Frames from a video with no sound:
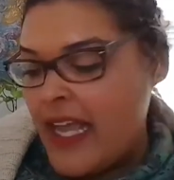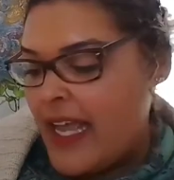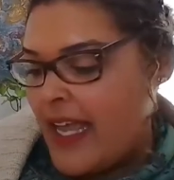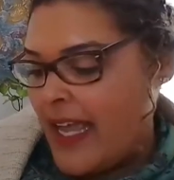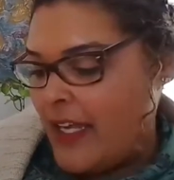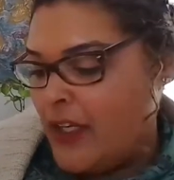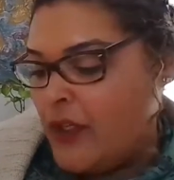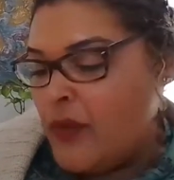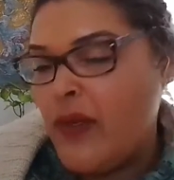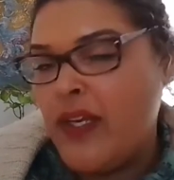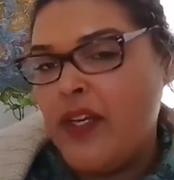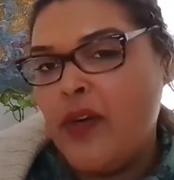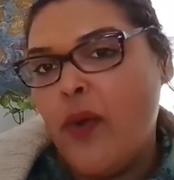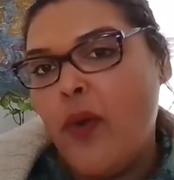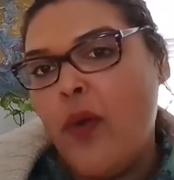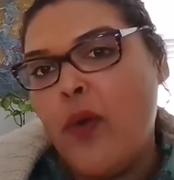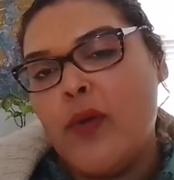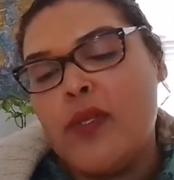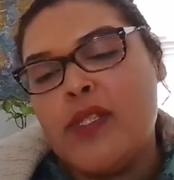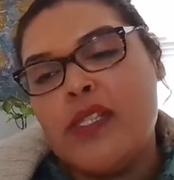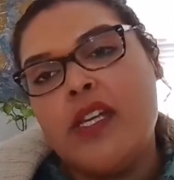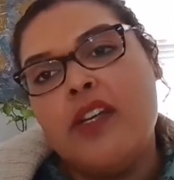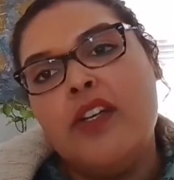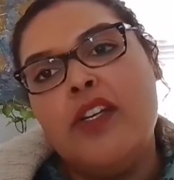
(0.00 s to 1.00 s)
And you can
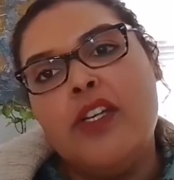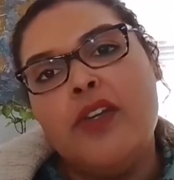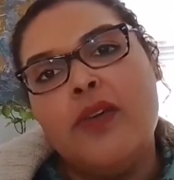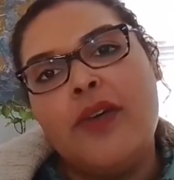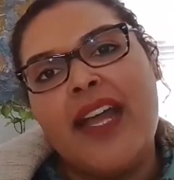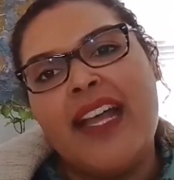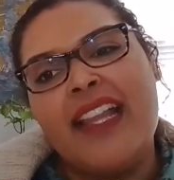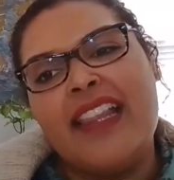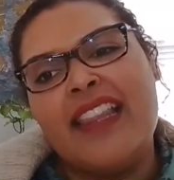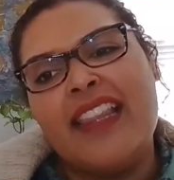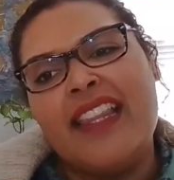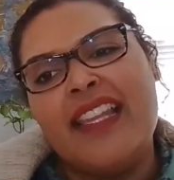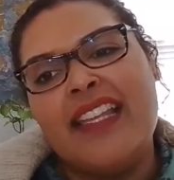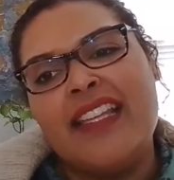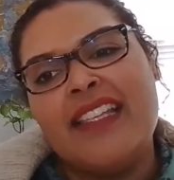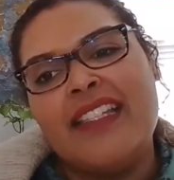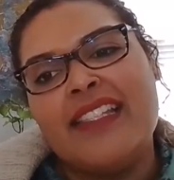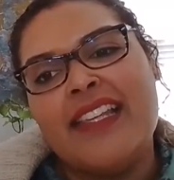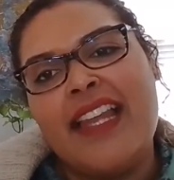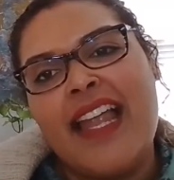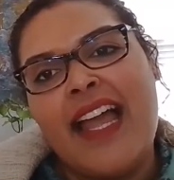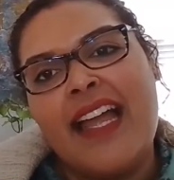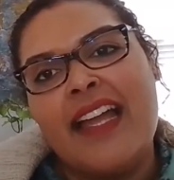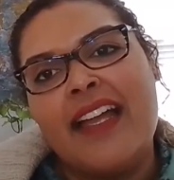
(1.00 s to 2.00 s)
also look at things
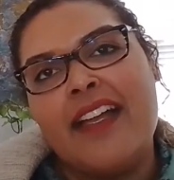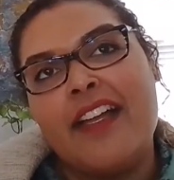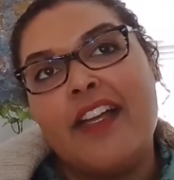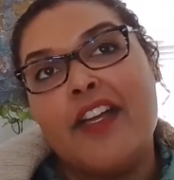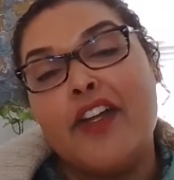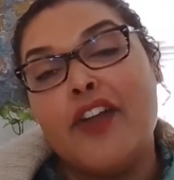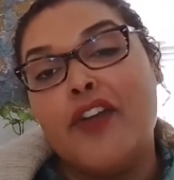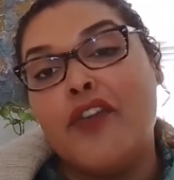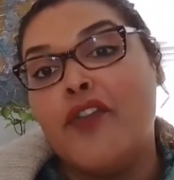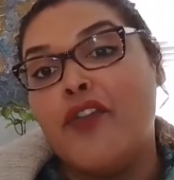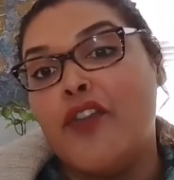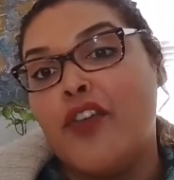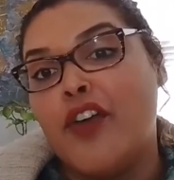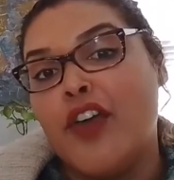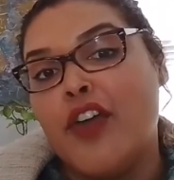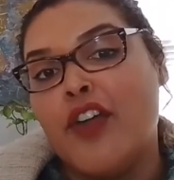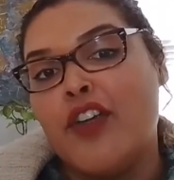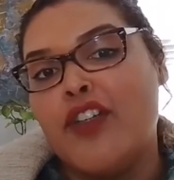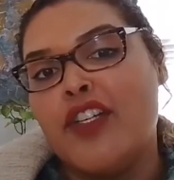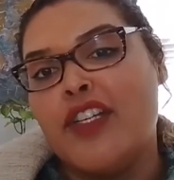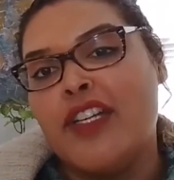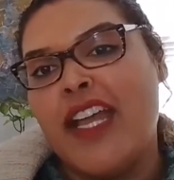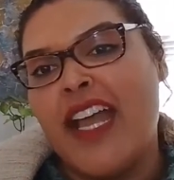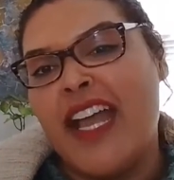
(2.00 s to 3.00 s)
like
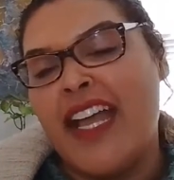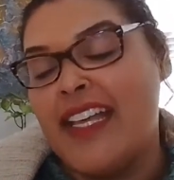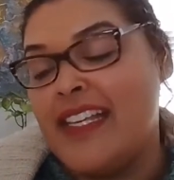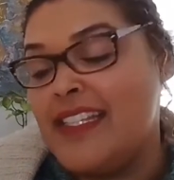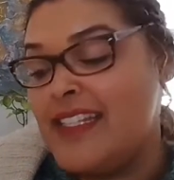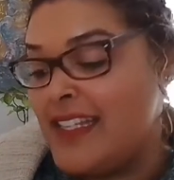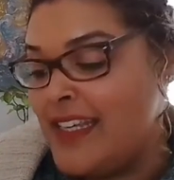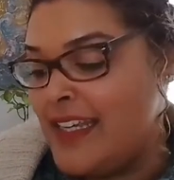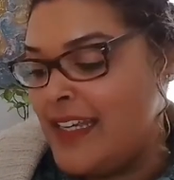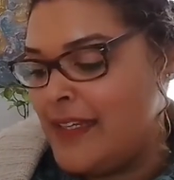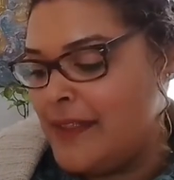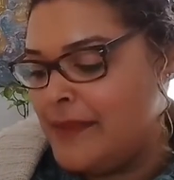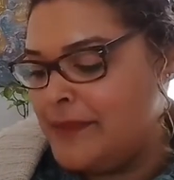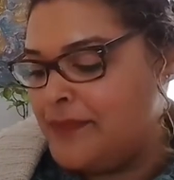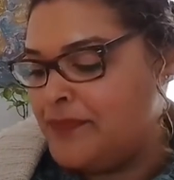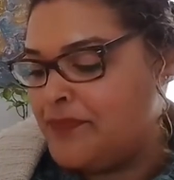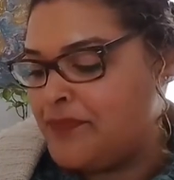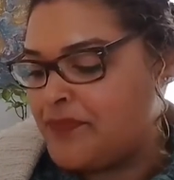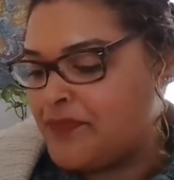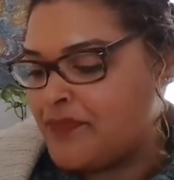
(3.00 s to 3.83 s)
conversion, as in